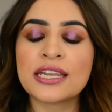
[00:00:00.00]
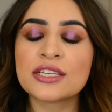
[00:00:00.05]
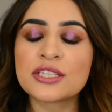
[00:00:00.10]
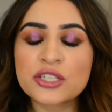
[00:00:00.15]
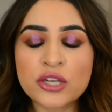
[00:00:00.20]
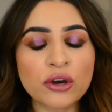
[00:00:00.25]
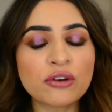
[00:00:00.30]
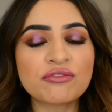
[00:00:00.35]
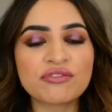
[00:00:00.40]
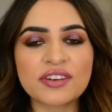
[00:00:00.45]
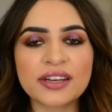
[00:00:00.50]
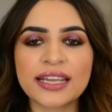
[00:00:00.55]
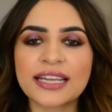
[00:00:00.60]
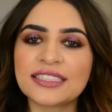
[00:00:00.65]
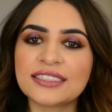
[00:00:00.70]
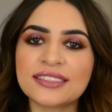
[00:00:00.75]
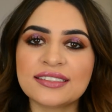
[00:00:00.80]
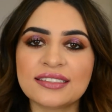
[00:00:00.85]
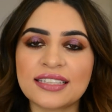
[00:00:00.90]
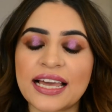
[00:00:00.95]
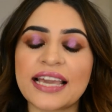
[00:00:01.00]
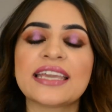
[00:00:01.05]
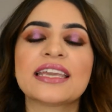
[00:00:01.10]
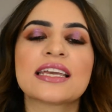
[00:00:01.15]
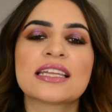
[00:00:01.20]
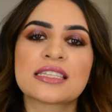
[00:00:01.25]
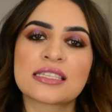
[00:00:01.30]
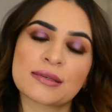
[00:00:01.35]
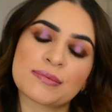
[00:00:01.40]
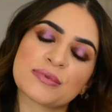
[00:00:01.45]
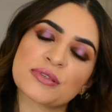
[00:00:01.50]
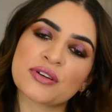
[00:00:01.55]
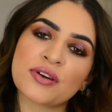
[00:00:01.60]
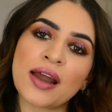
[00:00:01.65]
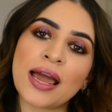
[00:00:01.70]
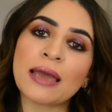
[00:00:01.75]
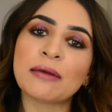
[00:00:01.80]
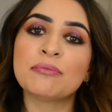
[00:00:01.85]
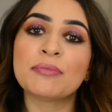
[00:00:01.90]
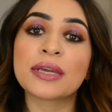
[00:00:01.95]
Don't forget to like and
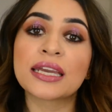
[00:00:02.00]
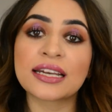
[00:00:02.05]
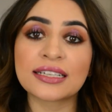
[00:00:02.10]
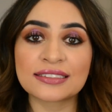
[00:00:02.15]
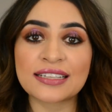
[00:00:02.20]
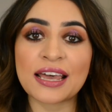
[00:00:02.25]
subscribe because